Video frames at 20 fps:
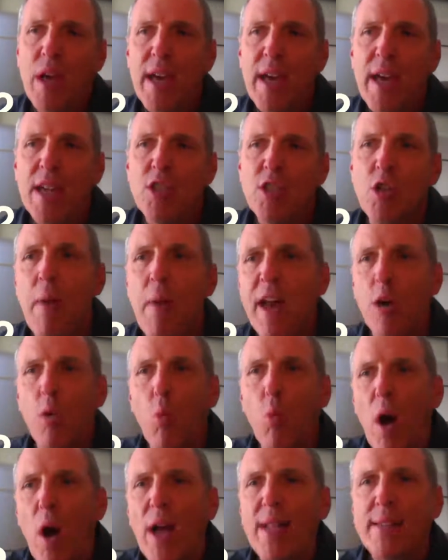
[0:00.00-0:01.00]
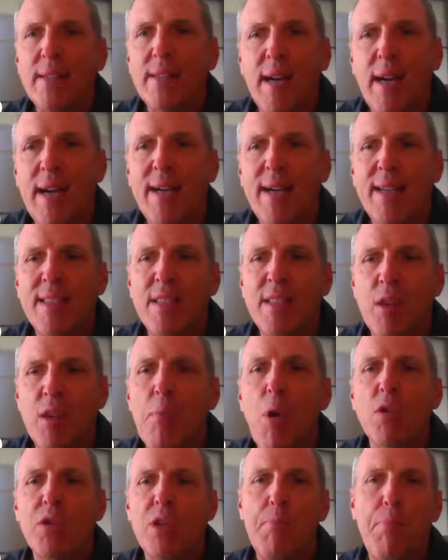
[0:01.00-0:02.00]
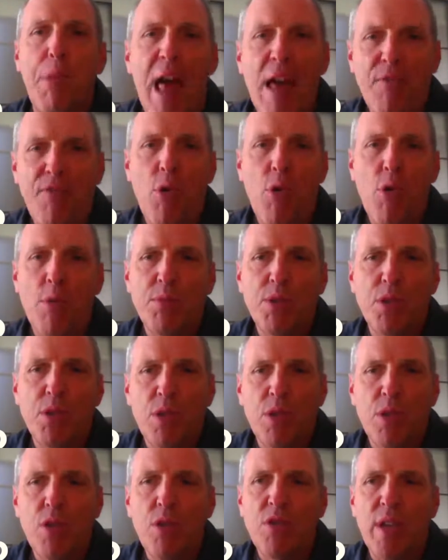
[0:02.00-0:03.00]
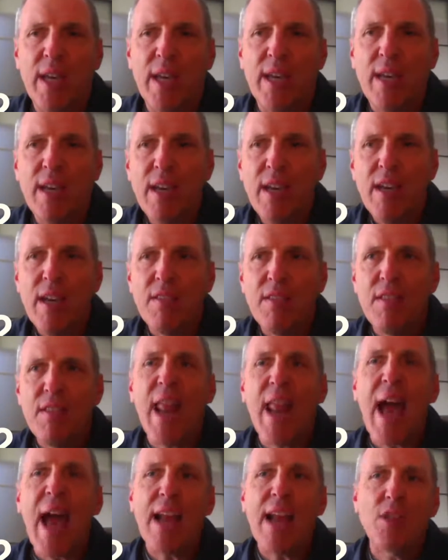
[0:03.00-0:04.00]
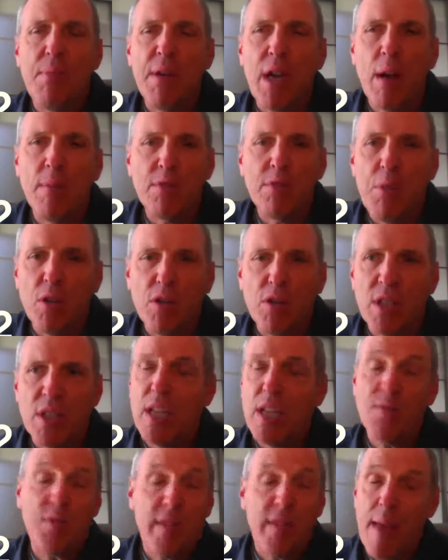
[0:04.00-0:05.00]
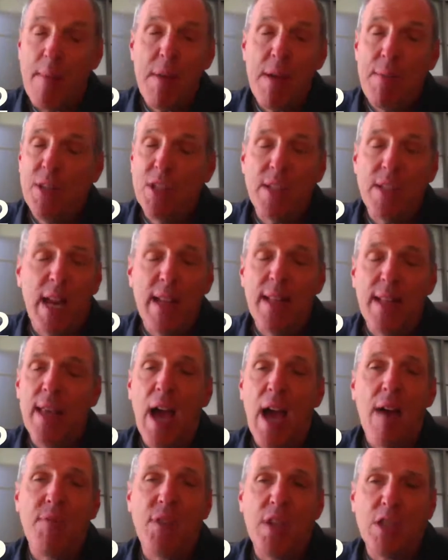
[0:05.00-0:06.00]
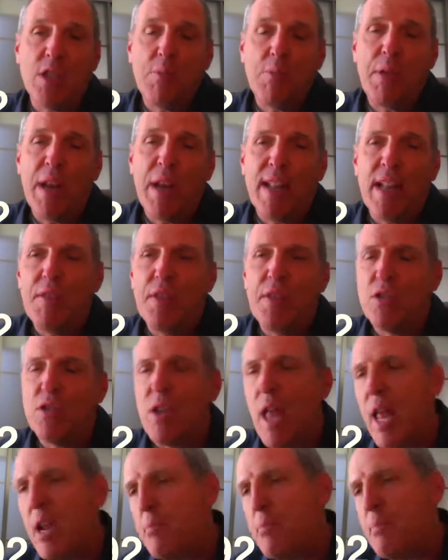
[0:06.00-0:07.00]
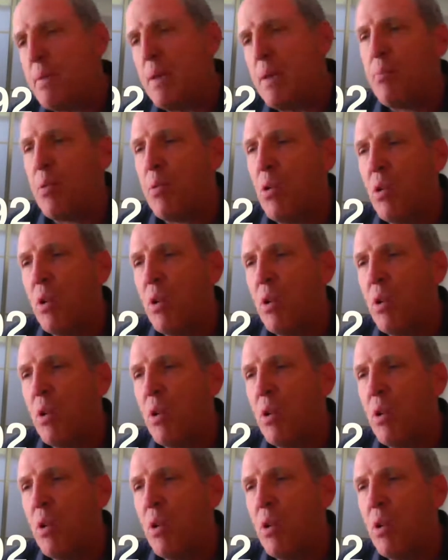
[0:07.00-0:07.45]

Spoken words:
no matter what the multi-platforms you're using, that actually becomes most successful. And that may be stating the obvious, but I think there's a lot of people.